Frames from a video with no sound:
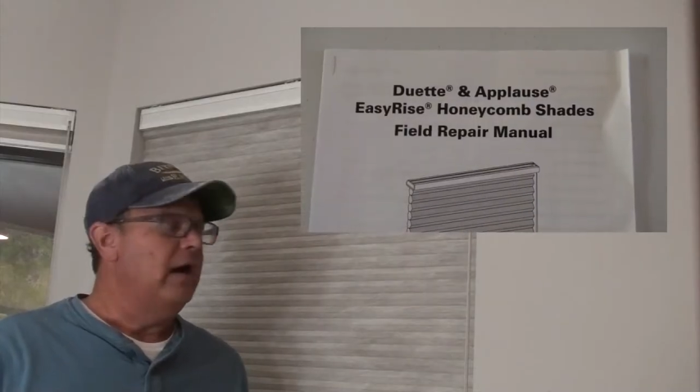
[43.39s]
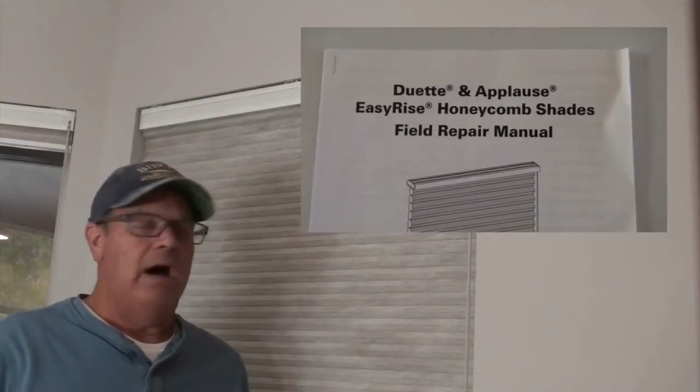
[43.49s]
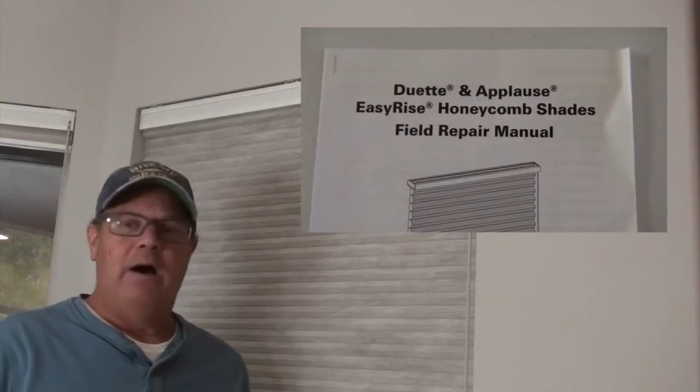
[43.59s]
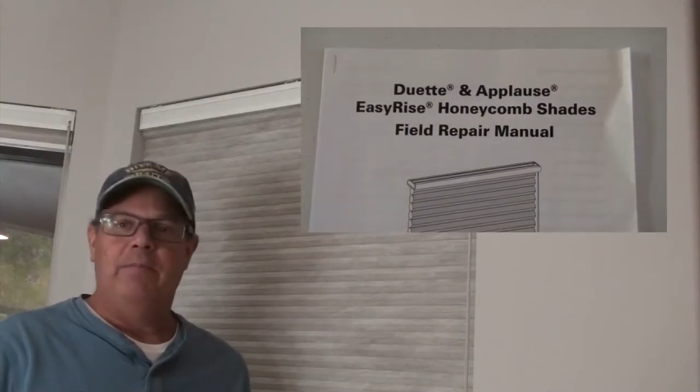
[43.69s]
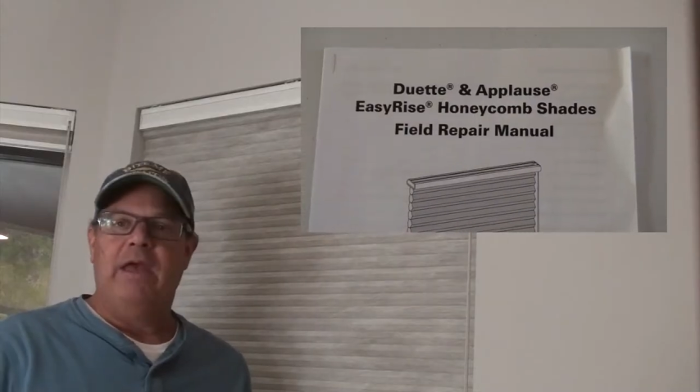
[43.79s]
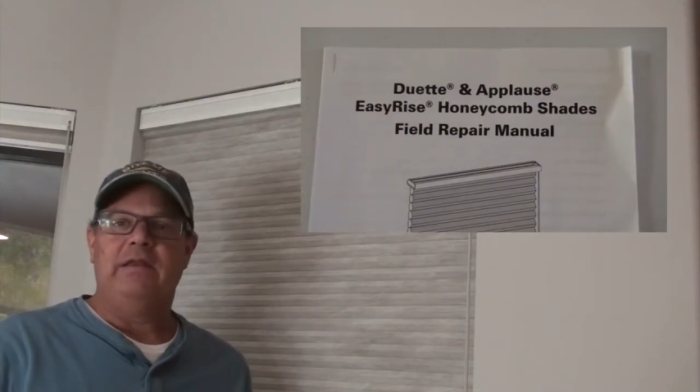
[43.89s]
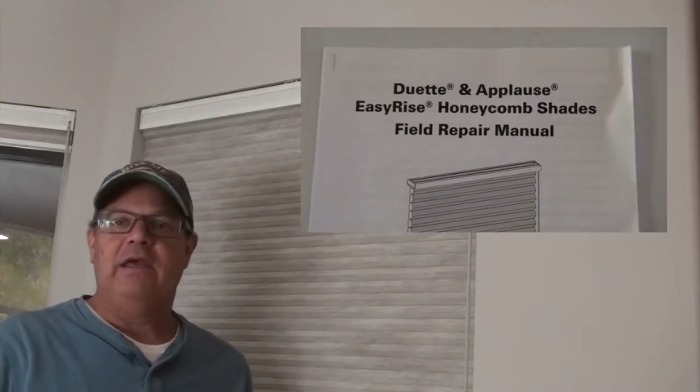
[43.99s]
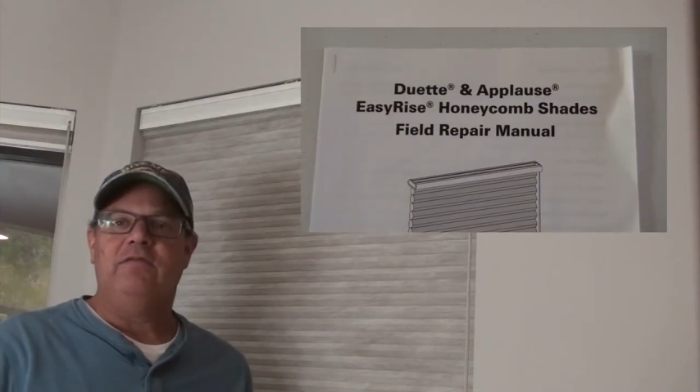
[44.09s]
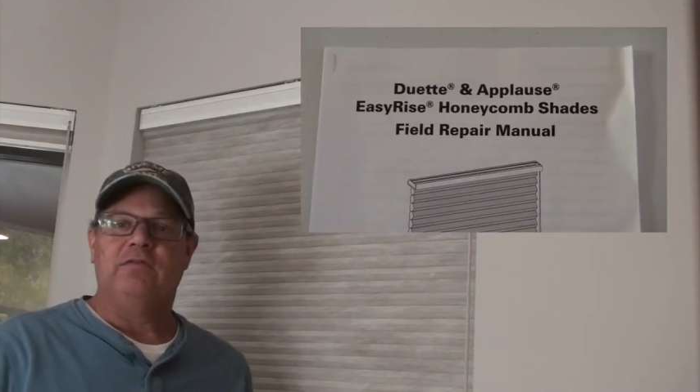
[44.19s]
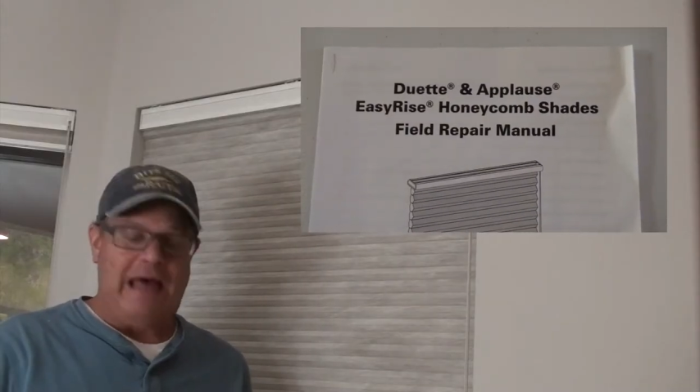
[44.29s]
um, and
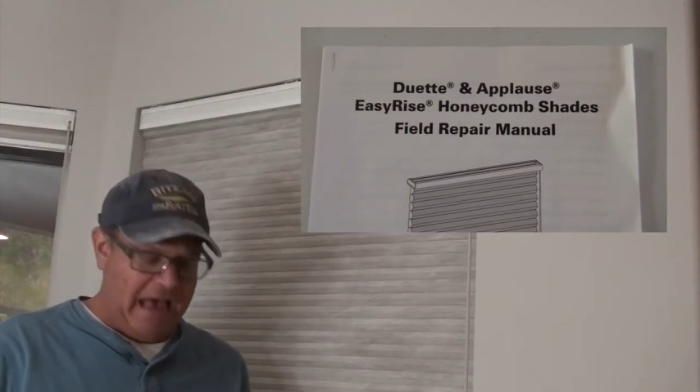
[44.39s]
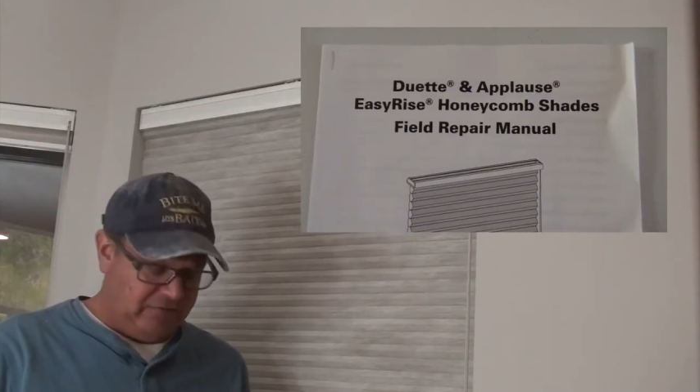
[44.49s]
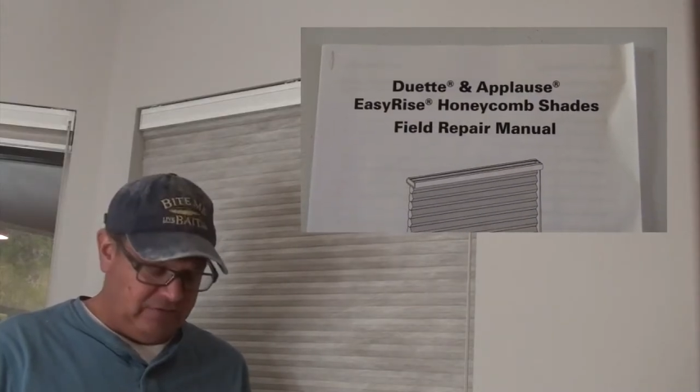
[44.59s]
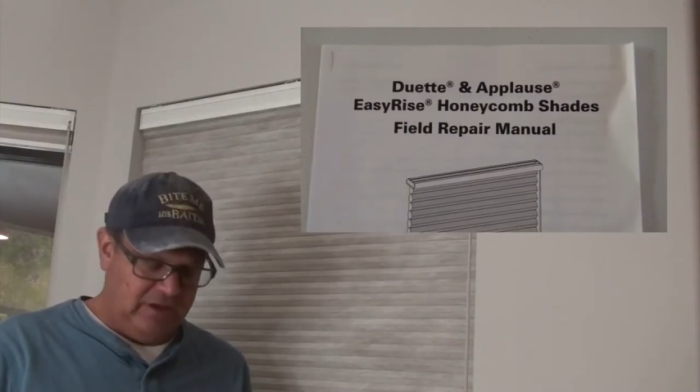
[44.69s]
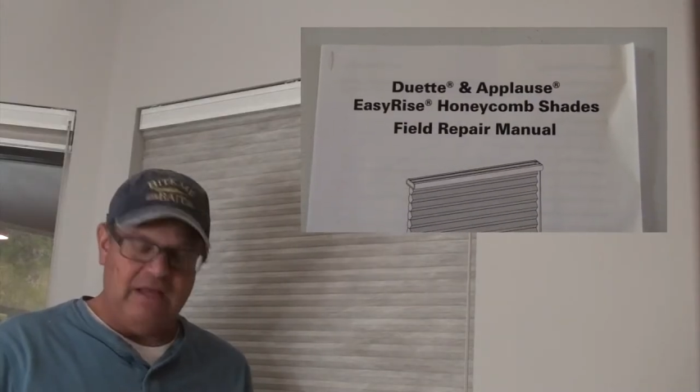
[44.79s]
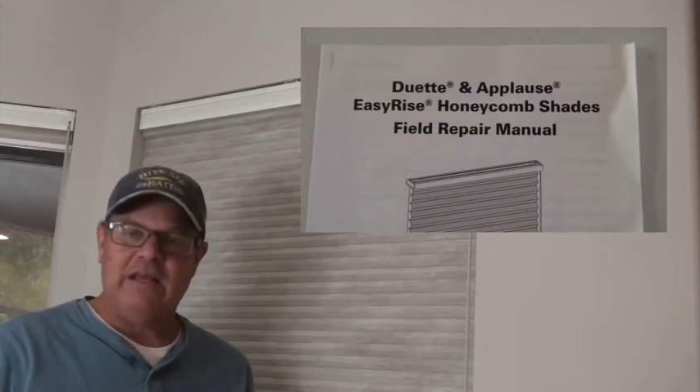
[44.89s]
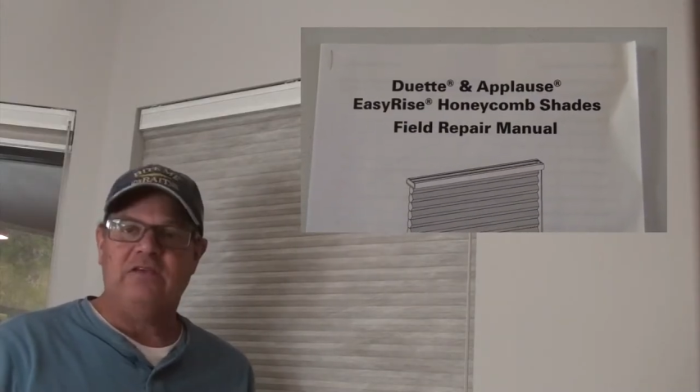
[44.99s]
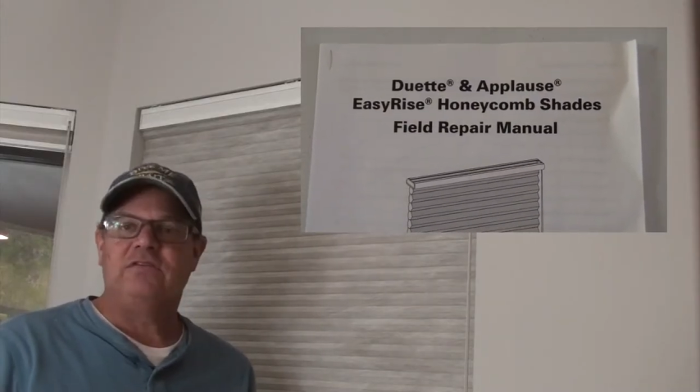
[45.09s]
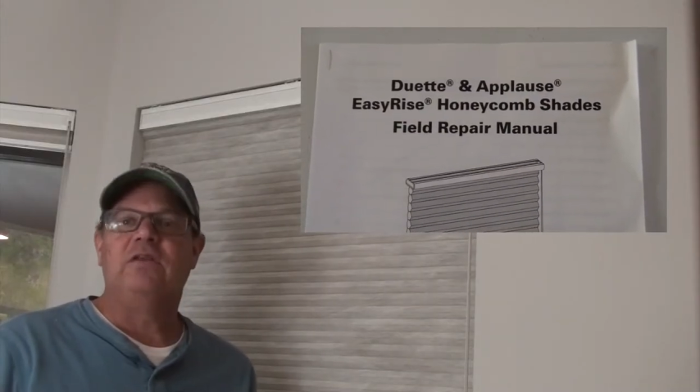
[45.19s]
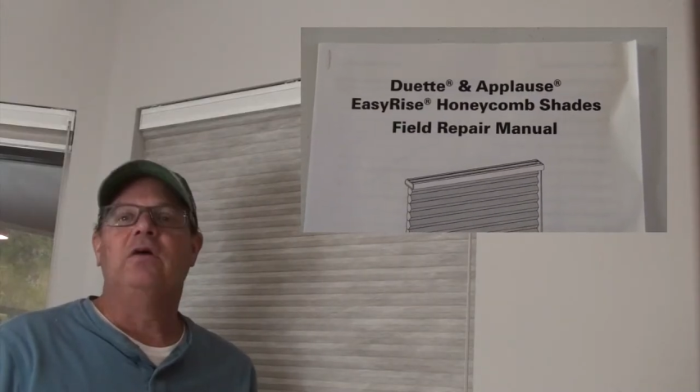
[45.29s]
they've lasted and
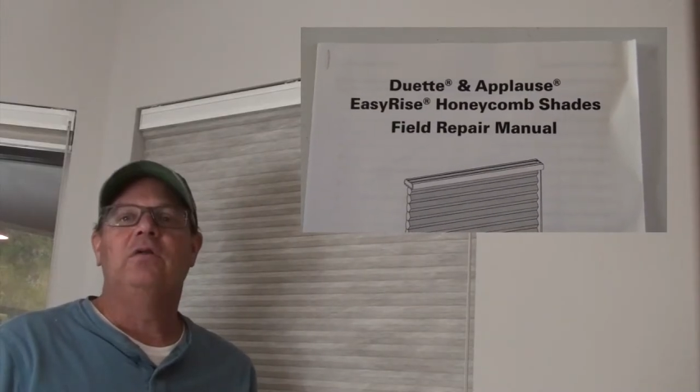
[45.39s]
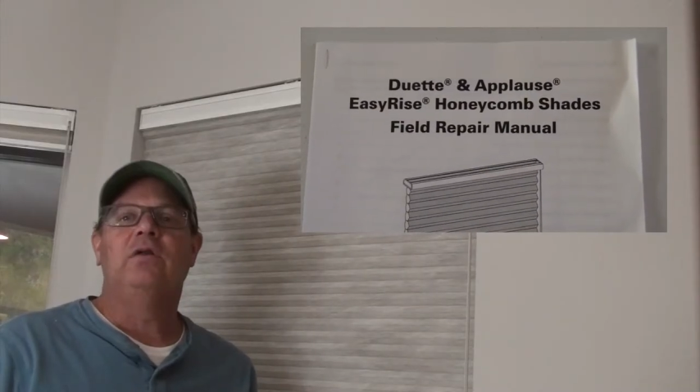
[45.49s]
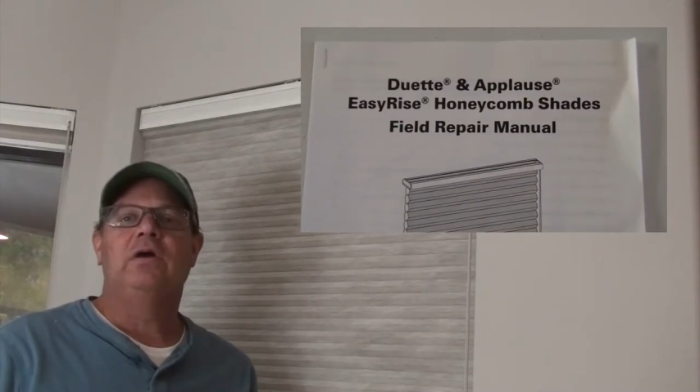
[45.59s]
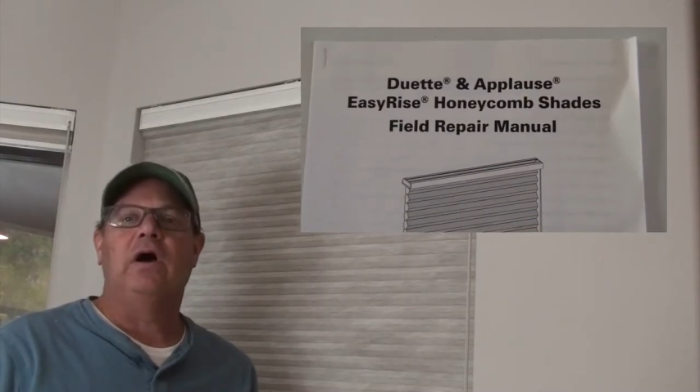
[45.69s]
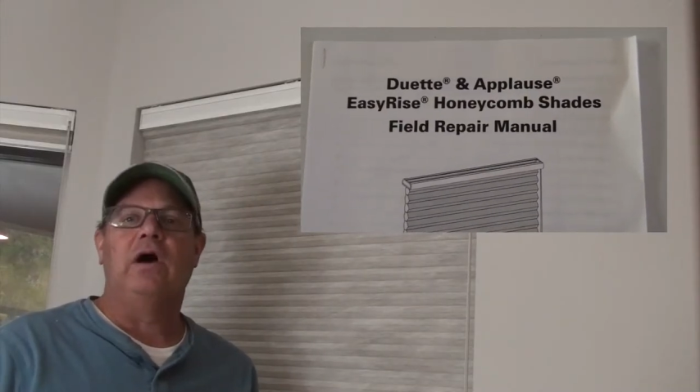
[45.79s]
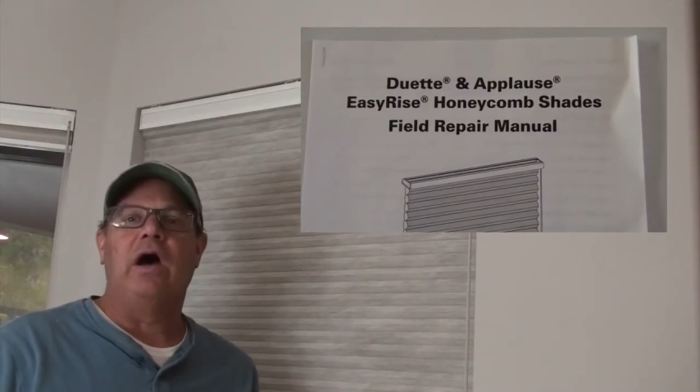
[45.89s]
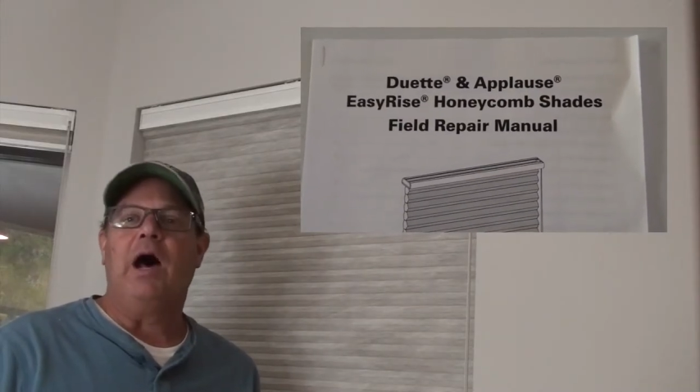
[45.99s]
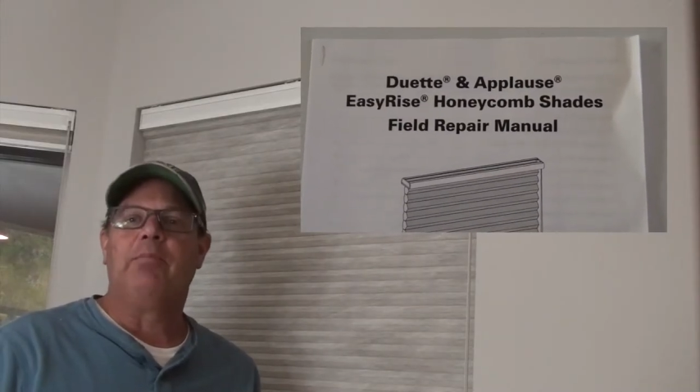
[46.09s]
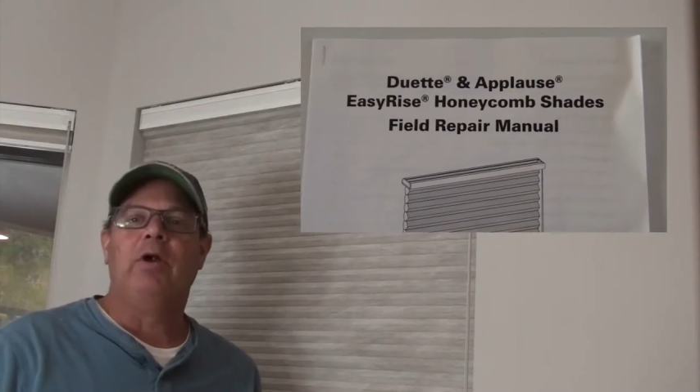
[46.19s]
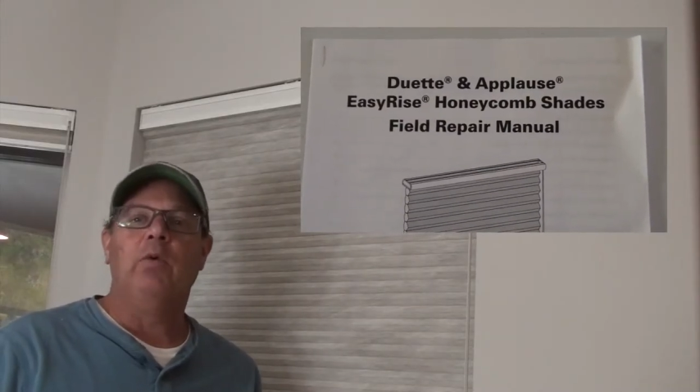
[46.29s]
they still uh,
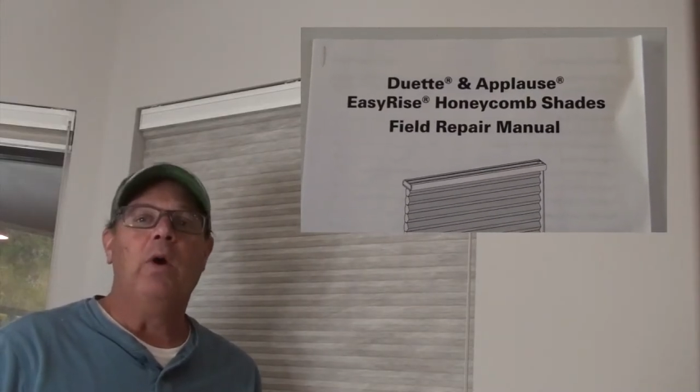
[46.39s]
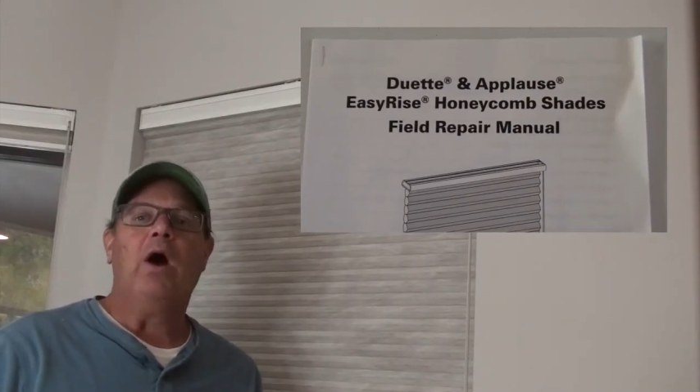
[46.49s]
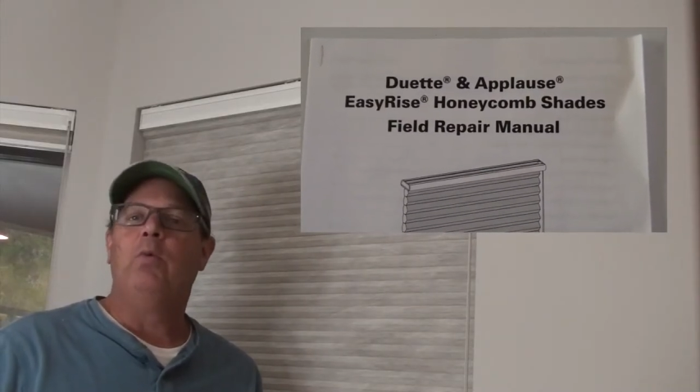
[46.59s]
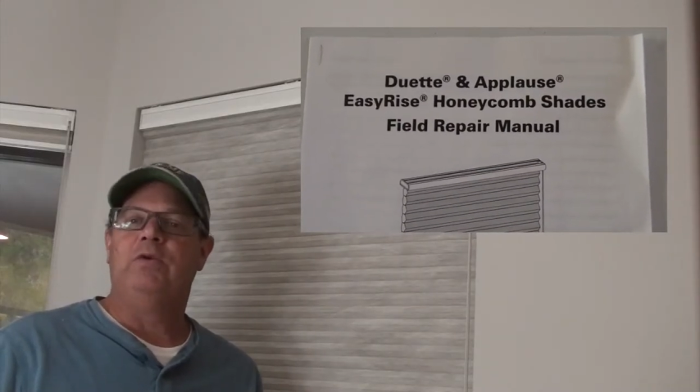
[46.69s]
operate well.